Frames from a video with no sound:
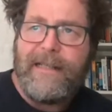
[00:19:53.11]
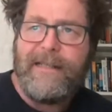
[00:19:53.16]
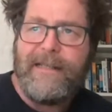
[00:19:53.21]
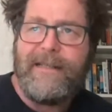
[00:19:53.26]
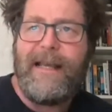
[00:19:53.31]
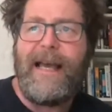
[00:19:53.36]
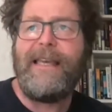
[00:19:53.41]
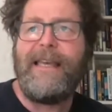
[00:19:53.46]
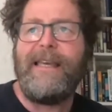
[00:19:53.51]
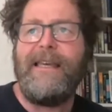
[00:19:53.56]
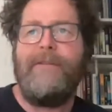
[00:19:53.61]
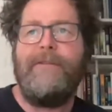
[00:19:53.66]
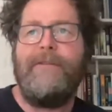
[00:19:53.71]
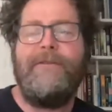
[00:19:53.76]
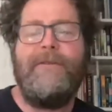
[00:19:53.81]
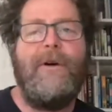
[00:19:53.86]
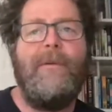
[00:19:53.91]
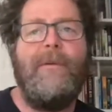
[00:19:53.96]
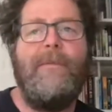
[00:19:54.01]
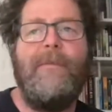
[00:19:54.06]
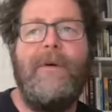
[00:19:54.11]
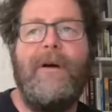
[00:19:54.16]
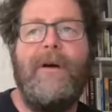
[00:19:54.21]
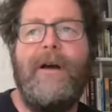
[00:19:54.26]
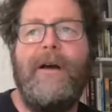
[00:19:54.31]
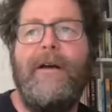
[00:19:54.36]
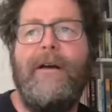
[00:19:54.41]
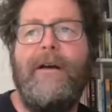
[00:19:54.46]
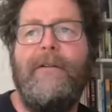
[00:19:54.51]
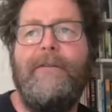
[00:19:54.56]
attack it from
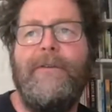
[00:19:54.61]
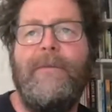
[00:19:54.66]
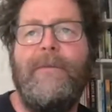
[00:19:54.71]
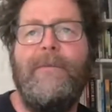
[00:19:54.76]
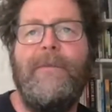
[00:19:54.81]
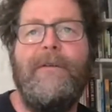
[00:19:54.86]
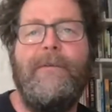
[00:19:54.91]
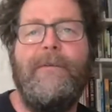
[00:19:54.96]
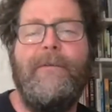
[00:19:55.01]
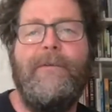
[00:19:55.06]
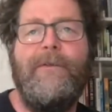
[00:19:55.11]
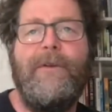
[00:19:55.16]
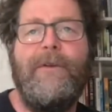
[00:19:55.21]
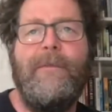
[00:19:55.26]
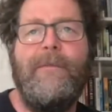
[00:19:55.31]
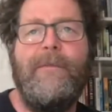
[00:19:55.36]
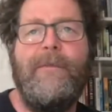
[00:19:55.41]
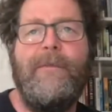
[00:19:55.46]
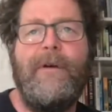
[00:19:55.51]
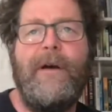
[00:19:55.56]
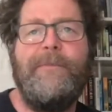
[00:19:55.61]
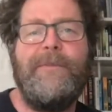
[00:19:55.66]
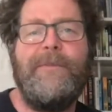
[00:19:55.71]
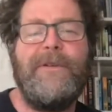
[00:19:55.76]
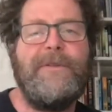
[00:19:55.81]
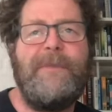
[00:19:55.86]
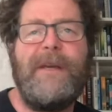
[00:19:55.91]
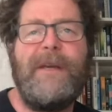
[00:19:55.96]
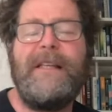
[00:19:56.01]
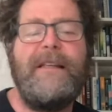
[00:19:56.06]
uh, from a from a
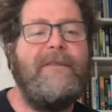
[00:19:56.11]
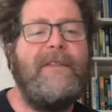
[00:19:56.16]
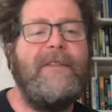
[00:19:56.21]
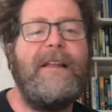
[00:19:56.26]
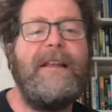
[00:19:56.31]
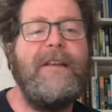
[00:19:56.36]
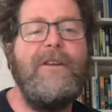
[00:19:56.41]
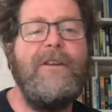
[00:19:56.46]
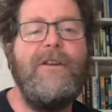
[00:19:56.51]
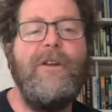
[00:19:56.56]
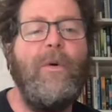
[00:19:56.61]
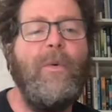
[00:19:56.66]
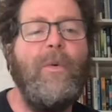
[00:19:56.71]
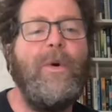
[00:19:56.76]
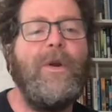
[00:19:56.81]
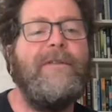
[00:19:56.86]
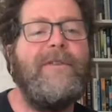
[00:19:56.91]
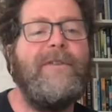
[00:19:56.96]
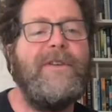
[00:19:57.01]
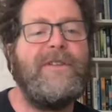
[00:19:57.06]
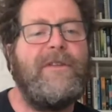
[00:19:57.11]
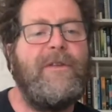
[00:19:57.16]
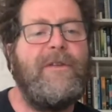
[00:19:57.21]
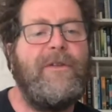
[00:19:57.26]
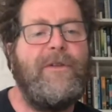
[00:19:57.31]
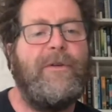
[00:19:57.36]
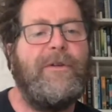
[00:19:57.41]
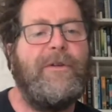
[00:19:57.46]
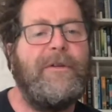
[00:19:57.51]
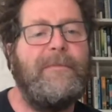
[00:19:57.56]
perspective that no one of us
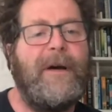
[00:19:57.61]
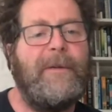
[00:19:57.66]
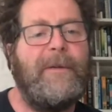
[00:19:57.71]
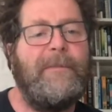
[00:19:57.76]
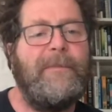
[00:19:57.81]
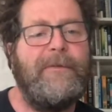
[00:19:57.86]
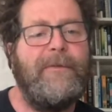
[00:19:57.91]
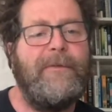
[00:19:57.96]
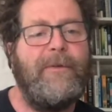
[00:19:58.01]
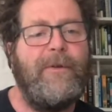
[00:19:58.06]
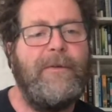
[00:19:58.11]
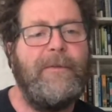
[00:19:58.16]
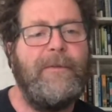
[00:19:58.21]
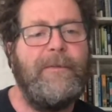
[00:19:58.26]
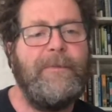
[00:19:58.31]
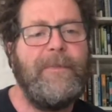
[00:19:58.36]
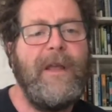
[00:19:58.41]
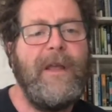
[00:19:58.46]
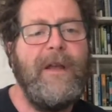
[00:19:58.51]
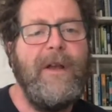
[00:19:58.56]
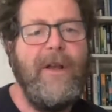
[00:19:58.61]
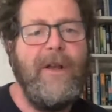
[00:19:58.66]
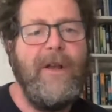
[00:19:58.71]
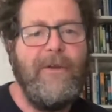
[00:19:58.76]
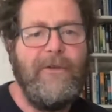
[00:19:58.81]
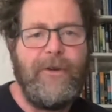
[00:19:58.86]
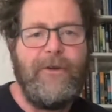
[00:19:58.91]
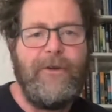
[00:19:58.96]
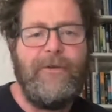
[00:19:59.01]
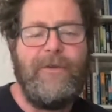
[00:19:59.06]
thought about before.
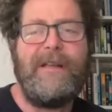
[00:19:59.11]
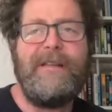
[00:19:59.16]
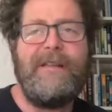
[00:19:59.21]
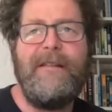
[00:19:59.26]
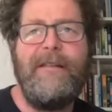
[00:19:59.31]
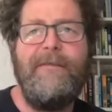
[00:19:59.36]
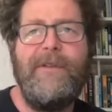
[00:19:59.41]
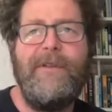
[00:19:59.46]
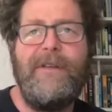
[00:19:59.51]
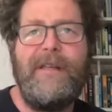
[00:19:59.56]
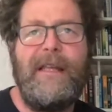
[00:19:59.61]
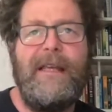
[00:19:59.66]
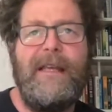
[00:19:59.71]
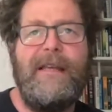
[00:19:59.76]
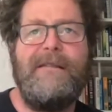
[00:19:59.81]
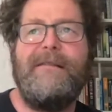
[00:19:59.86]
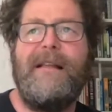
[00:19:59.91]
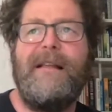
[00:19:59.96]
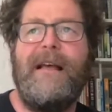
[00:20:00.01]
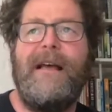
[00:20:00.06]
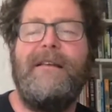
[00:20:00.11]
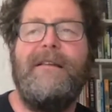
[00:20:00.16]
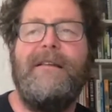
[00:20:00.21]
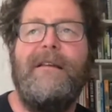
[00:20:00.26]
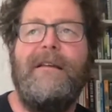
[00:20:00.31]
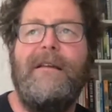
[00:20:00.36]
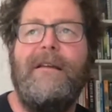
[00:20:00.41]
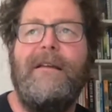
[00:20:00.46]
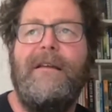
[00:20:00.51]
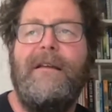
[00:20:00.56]
So creativity is
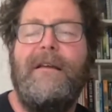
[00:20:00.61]
that